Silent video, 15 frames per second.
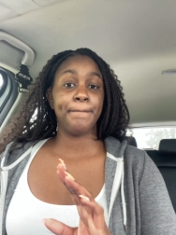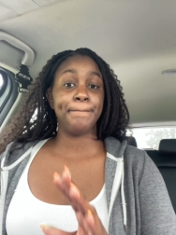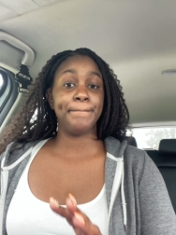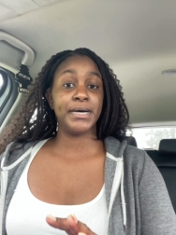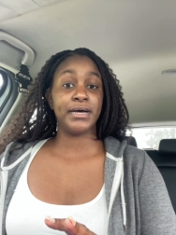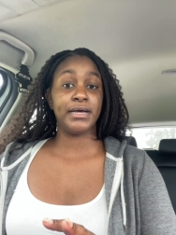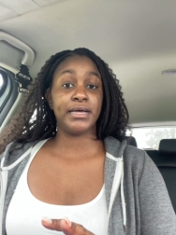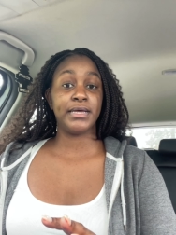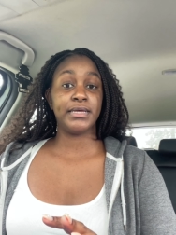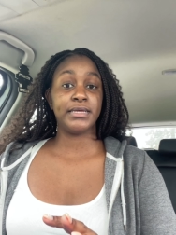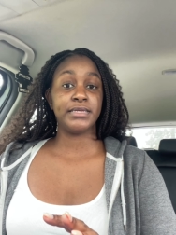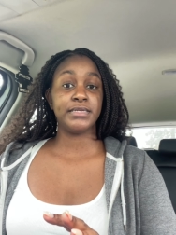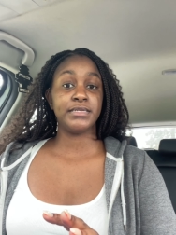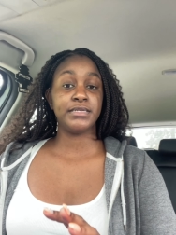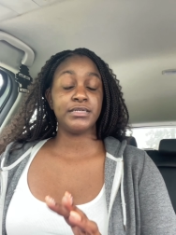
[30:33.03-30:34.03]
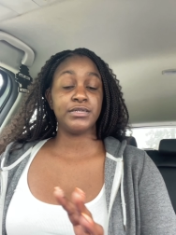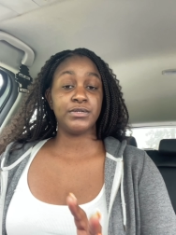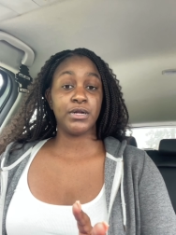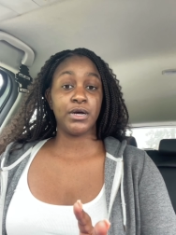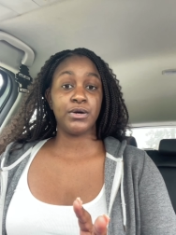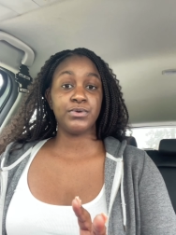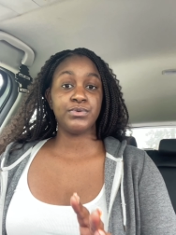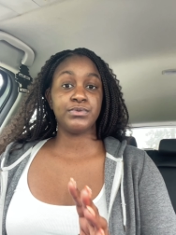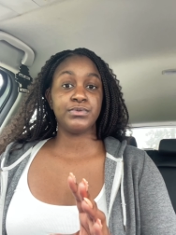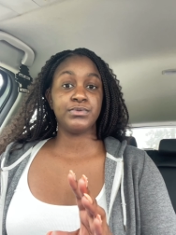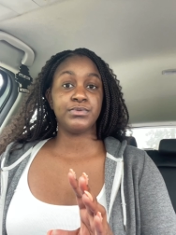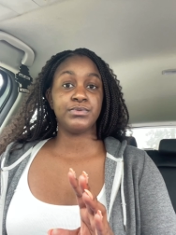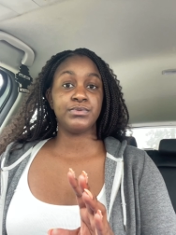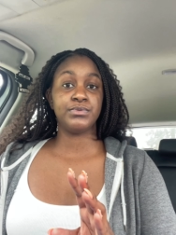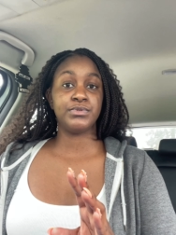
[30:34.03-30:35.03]
but you know
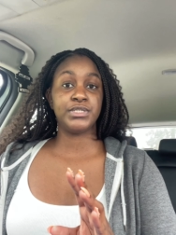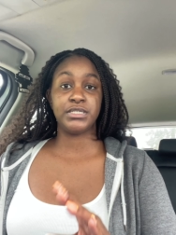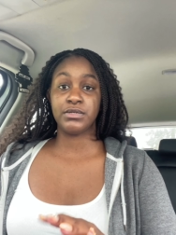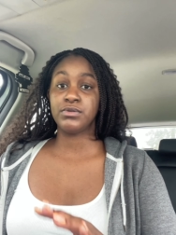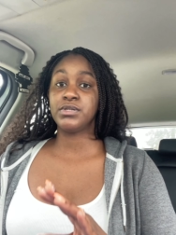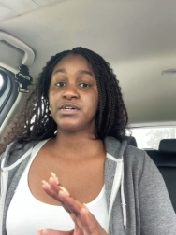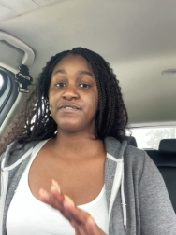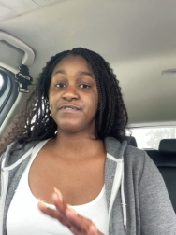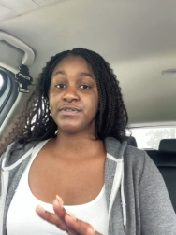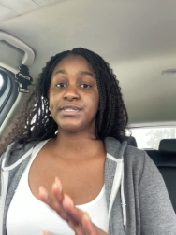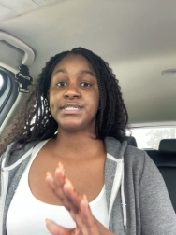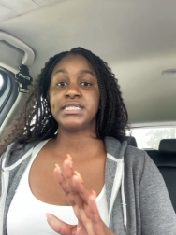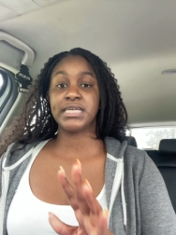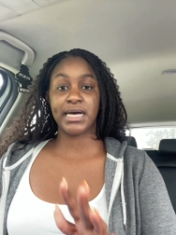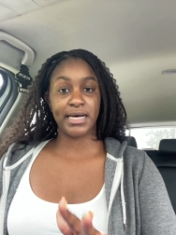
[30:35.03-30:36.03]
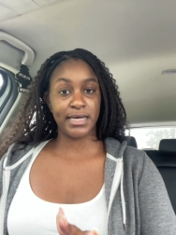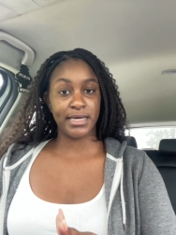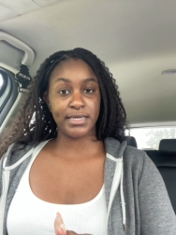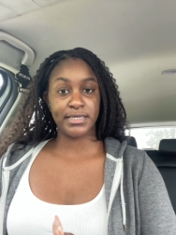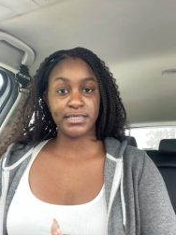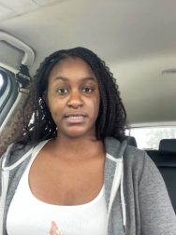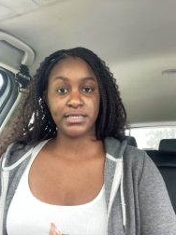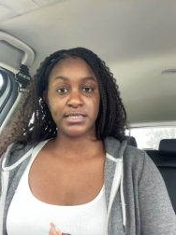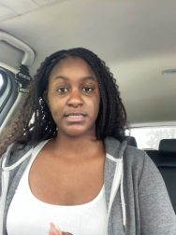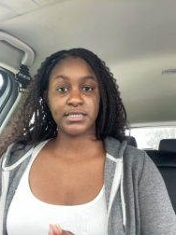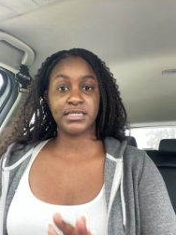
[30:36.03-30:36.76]
still look for the signs